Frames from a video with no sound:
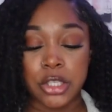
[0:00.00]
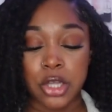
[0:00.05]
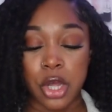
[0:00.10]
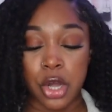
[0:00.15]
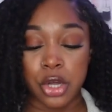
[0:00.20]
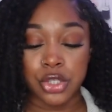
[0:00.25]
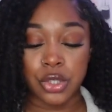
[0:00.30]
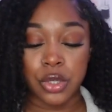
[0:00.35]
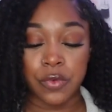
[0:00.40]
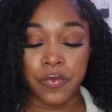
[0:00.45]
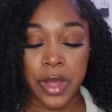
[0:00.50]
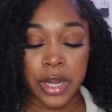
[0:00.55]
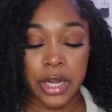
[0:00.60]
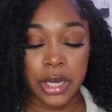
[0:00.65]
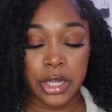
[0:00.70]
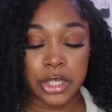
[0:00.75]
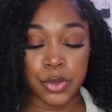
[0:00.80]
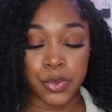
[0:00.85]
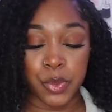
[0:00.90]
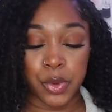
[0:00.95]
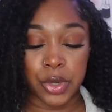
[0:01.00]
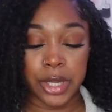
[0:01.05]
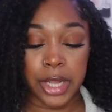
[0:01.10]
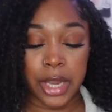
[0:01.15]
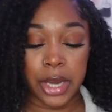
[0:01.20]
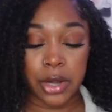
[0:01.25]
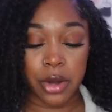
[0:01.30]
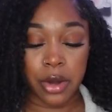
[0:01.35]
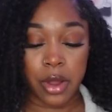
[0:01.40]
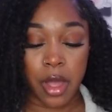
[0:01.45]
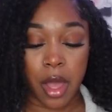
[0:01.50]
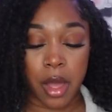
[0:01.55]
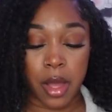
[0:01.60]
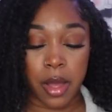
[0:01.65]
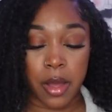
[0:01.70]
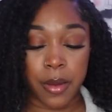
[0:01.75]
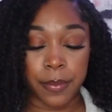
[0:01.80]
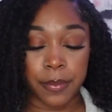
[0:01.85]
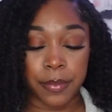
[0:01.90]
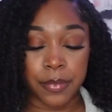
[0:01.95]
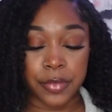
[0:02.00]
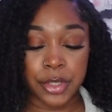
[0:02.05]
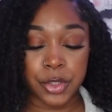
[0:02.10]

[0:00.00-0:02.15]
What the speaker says: long as you find an exfoliator,